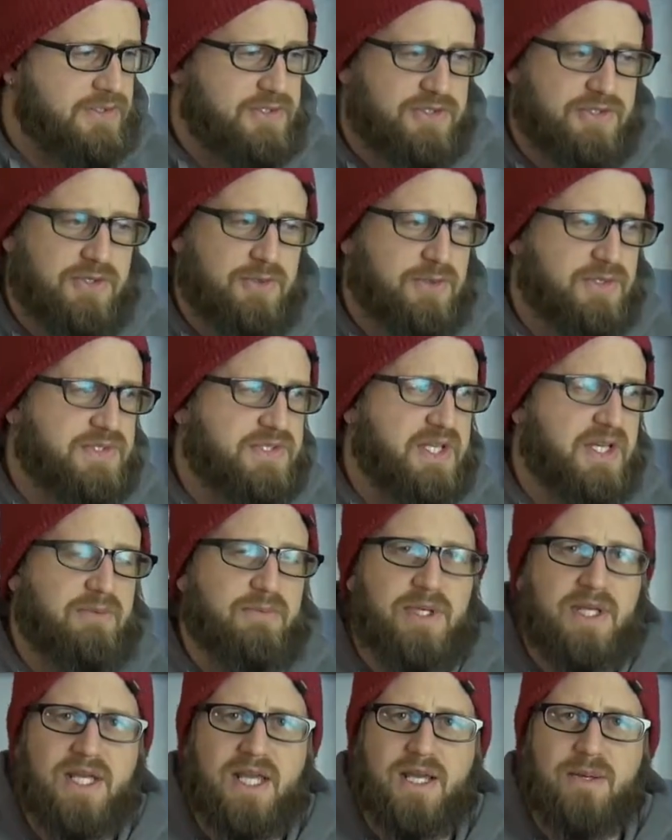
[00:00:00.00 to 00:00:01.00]
So instead of
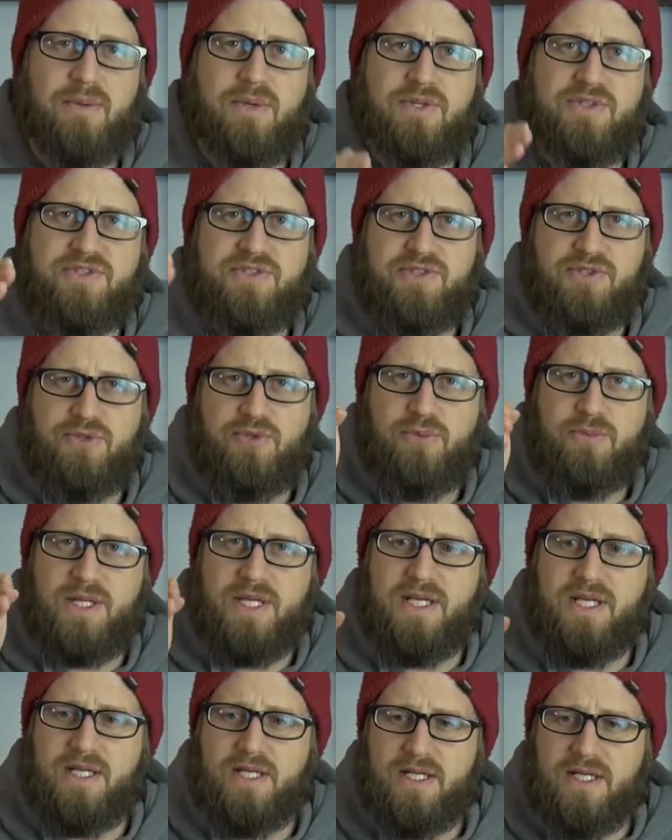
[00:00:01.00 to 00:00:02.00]
being able to zoom
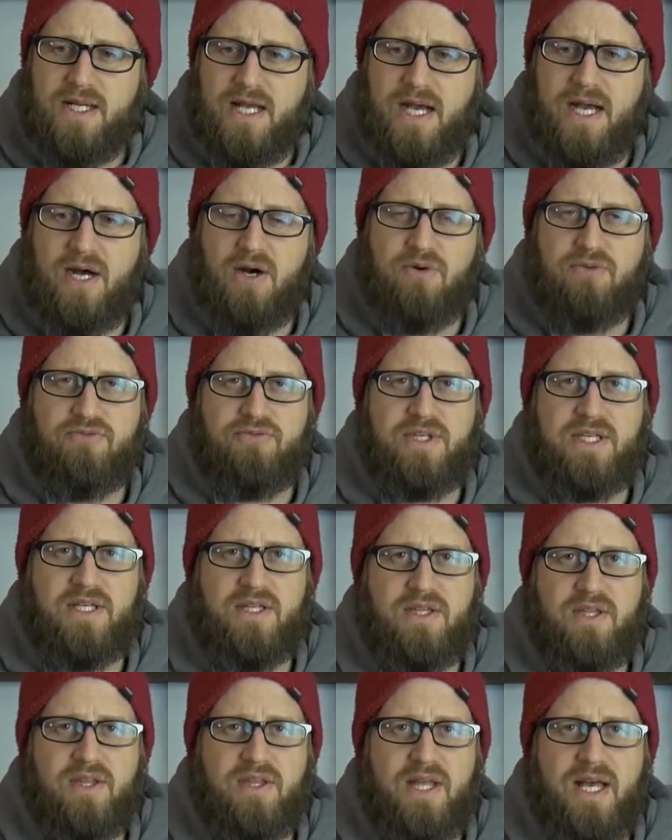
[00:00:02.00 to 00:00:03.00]
in and out
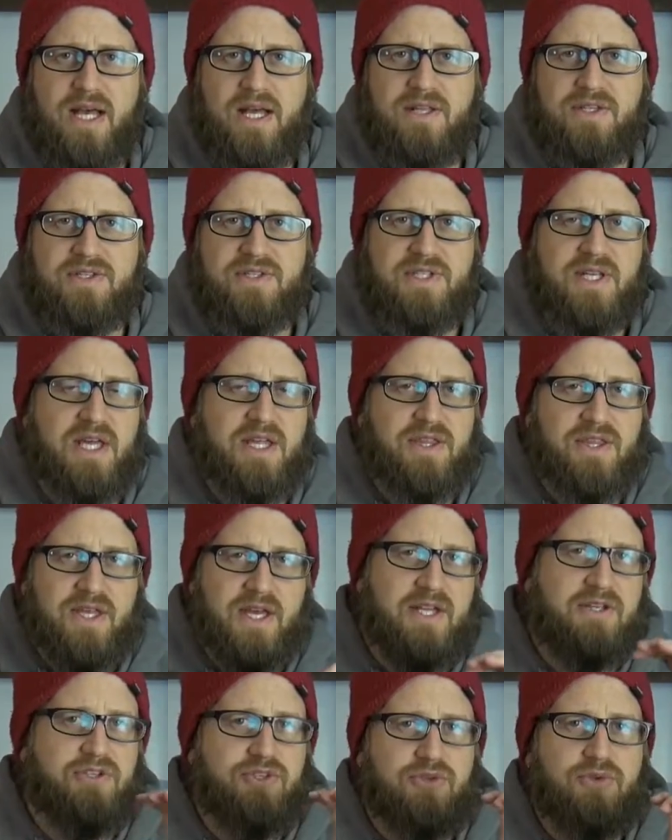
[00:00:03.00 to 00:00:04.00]
via the lens and
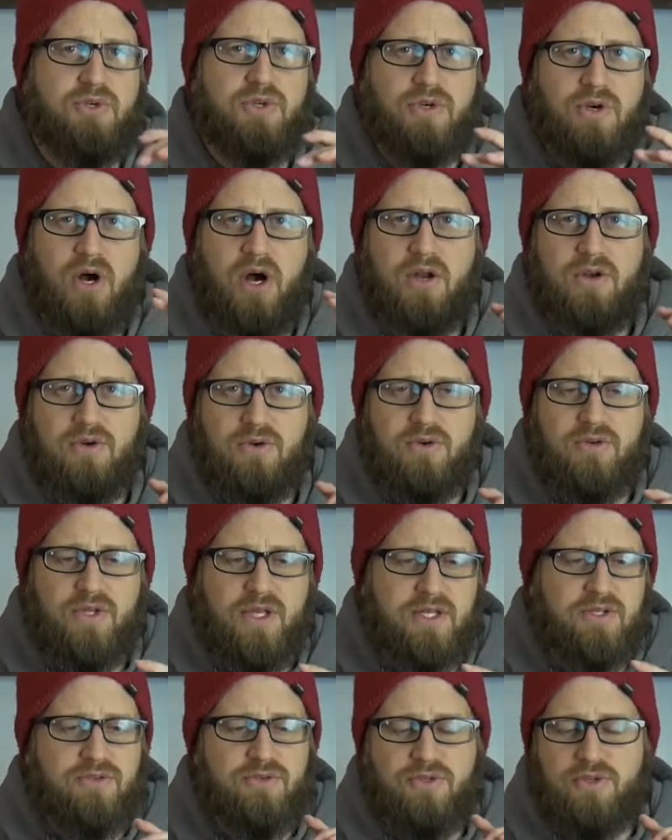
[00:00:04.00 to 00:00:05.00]
then do
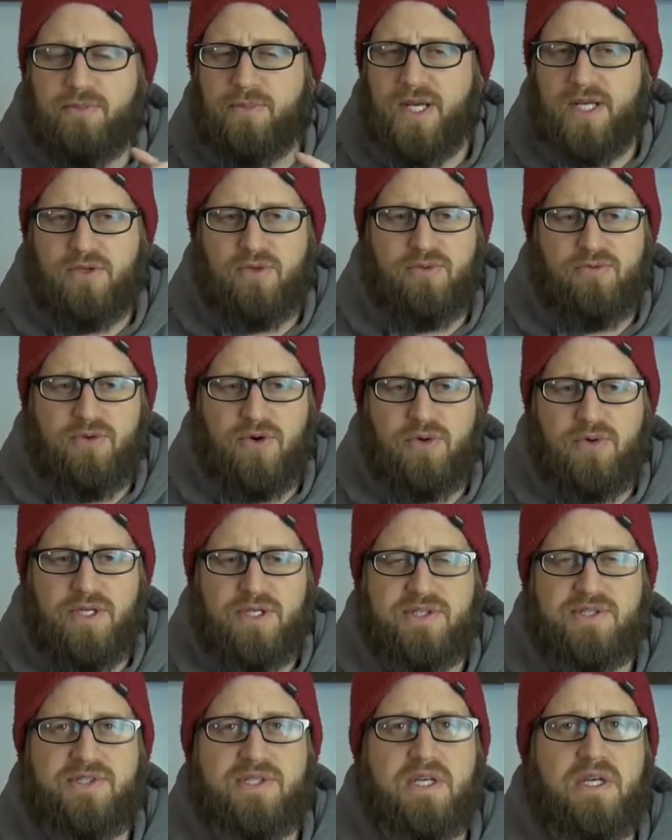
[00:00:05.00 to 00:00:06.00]
your manual
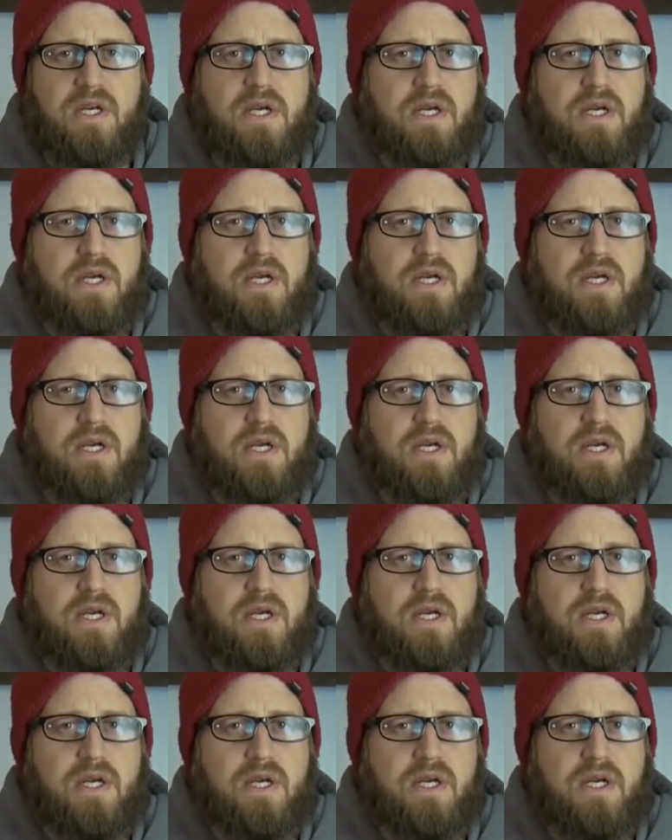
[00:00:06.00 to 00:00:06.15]
focus,